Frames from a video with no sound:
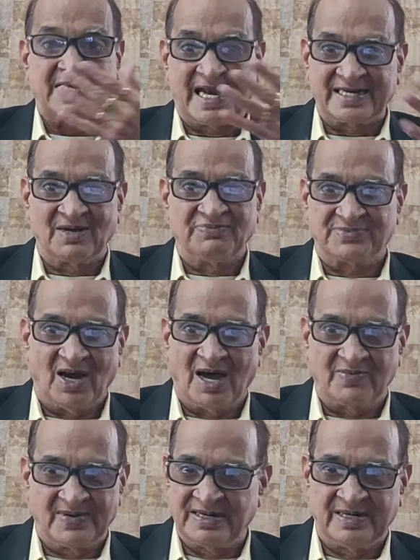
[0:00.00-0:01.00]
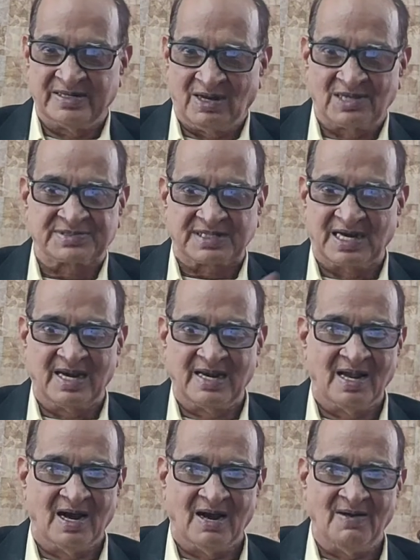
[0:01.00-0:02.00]
in the state of Darwin in
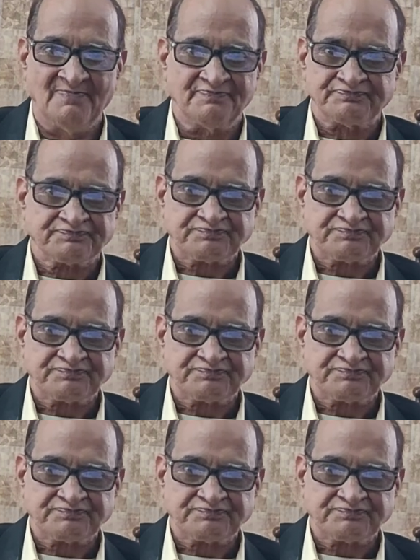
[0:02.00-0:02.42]
Australia,